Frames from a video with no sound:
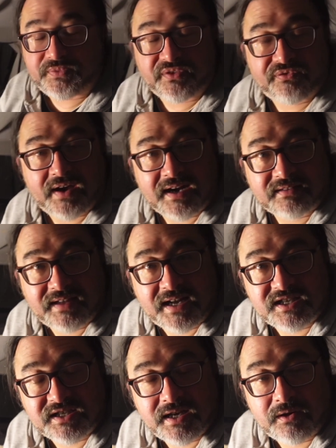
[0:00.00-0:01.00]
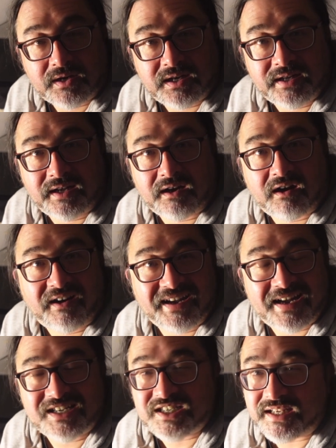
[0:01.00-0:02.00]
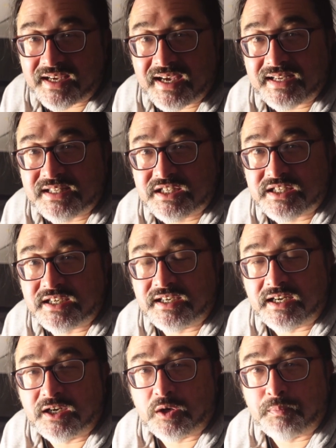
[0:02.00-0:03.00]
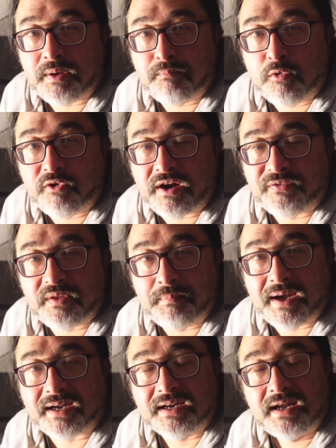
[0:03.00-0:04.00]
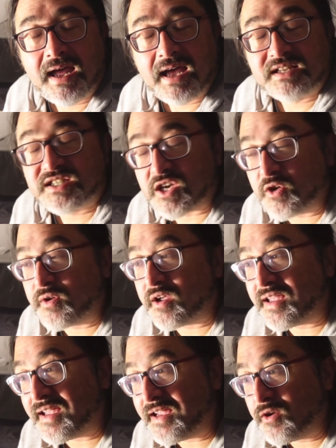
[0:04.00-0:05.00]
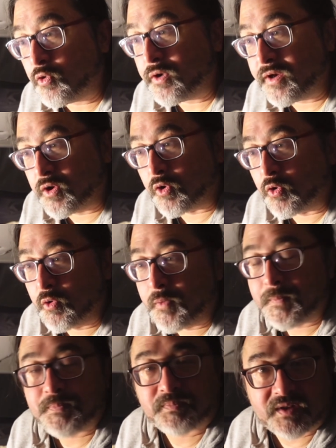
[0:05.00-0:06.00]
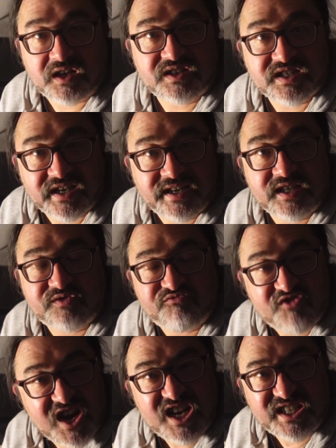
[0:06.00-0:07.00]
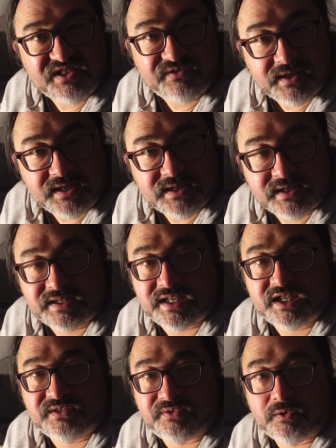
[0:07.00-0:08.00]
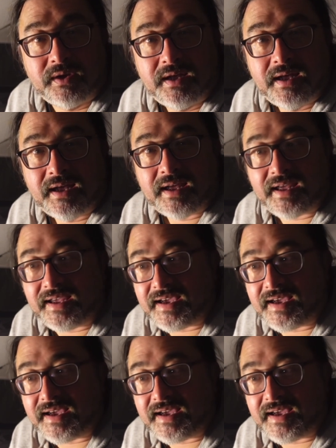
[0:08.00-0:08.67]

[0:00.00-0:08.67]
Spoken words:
the fact that's now clear, I actually can see a little bit more out the back. So in all, I'd say it's relatively successful. It